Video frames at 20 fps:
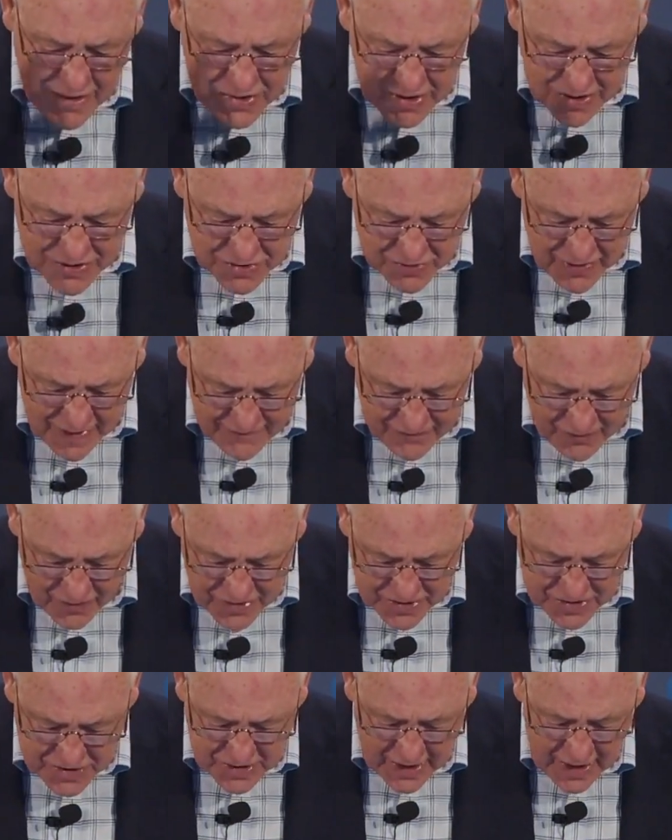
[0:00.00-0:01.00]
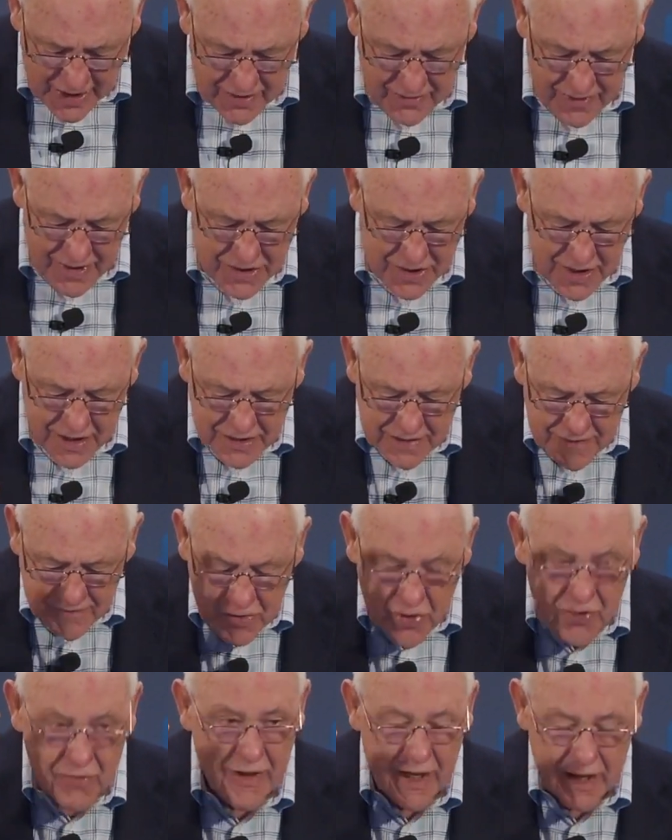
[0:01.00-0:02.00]
just 3 verses later, he says, if
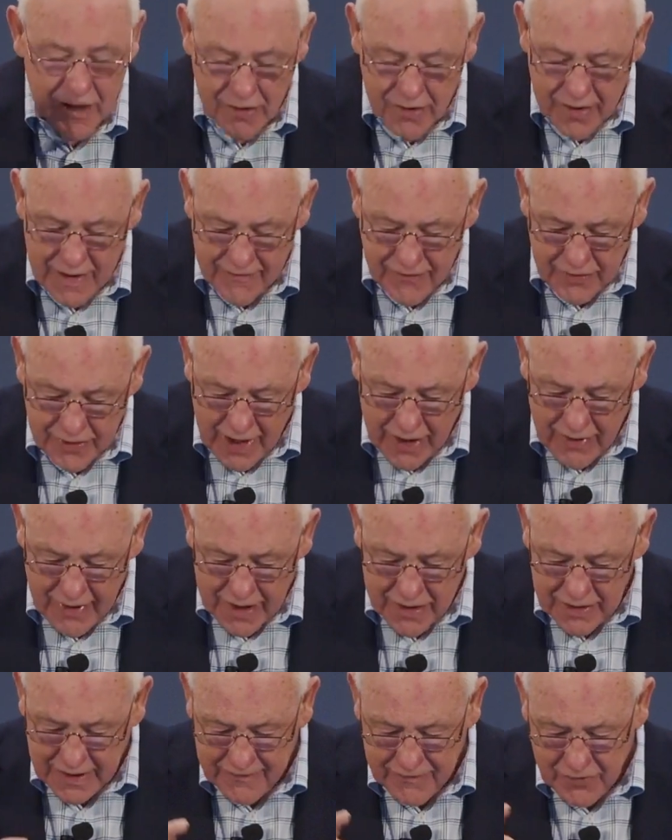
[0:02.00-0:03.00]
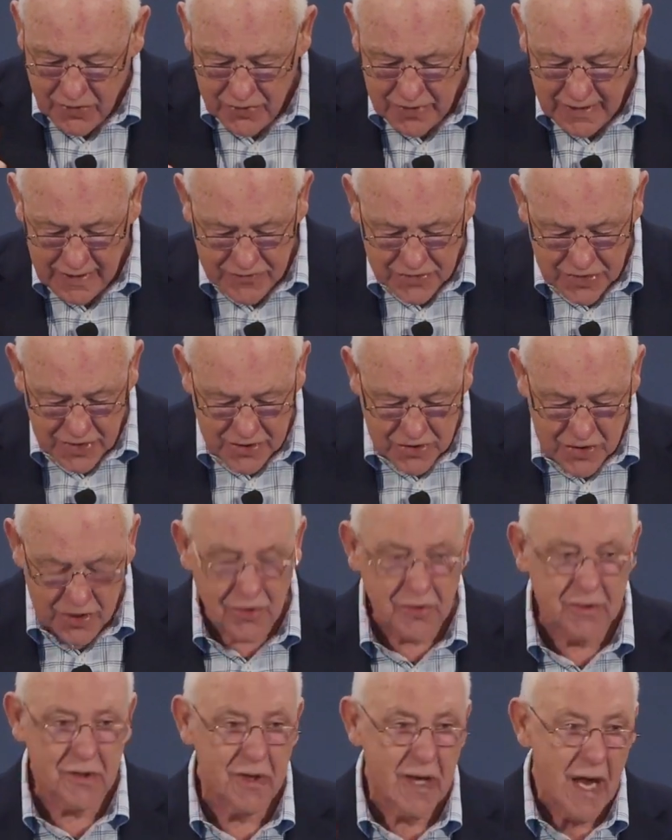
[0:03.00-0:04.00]
you then are evil, know how to give good gifts to your
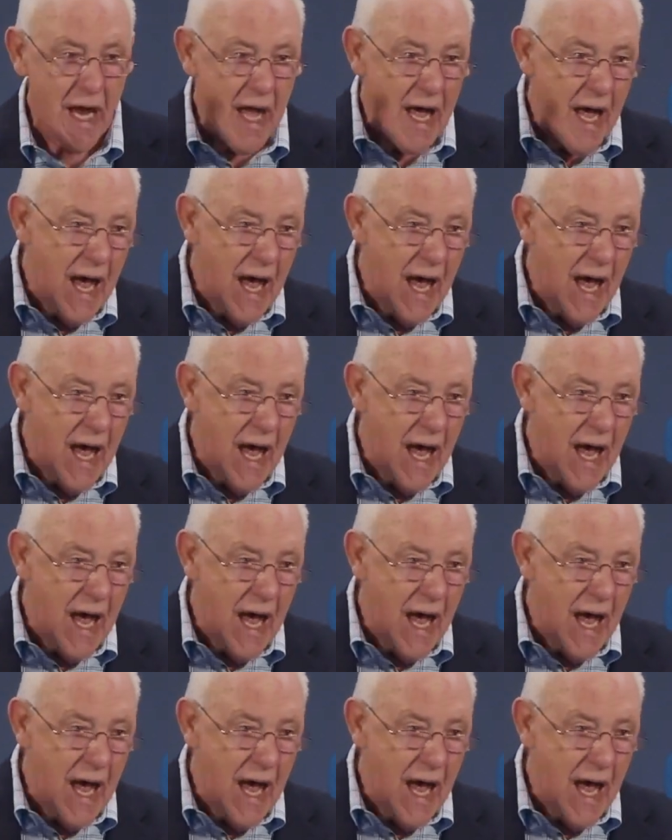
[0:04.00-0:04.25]
children,